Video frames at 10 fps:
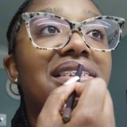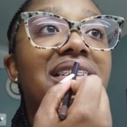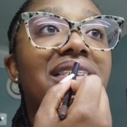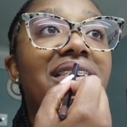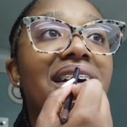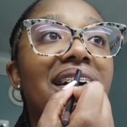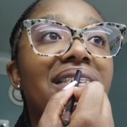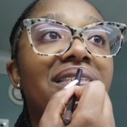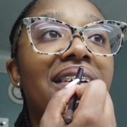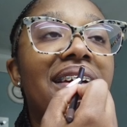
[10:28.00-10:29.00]
else to
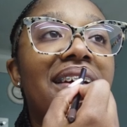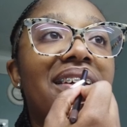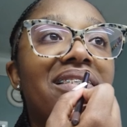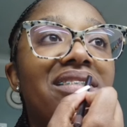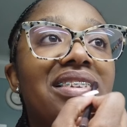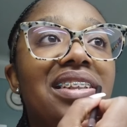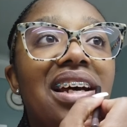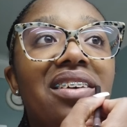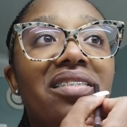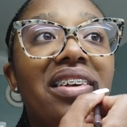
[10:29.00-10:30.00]
grab
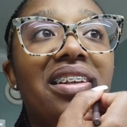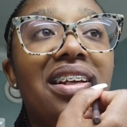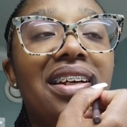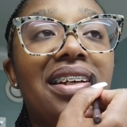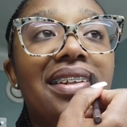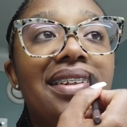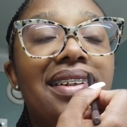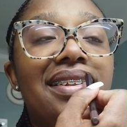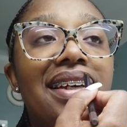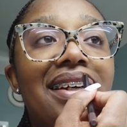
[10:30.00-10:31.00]
besides my luggage. So
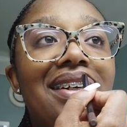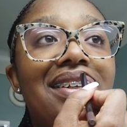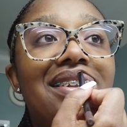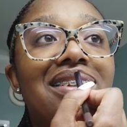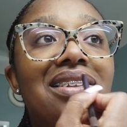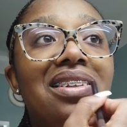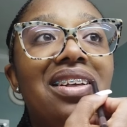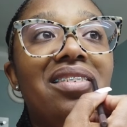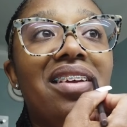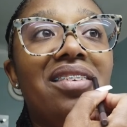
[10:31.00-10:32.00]
I was like, oh,
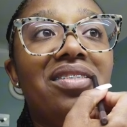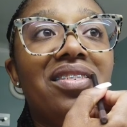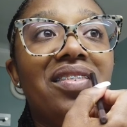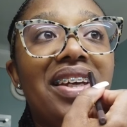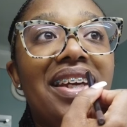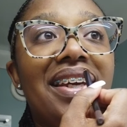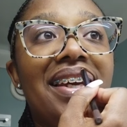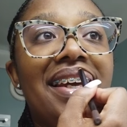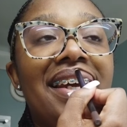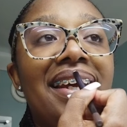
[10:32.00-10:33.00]
love that for
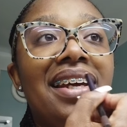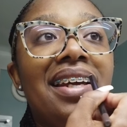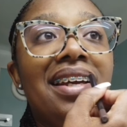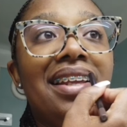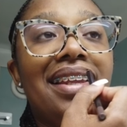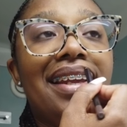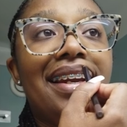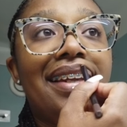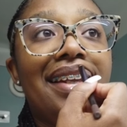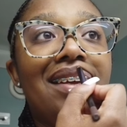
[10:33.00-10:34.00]
me
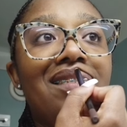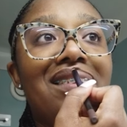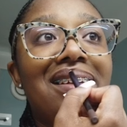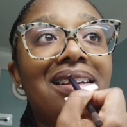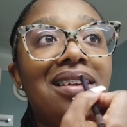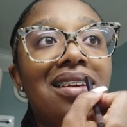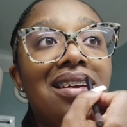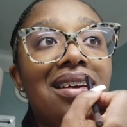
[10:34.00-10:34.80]
that I left it.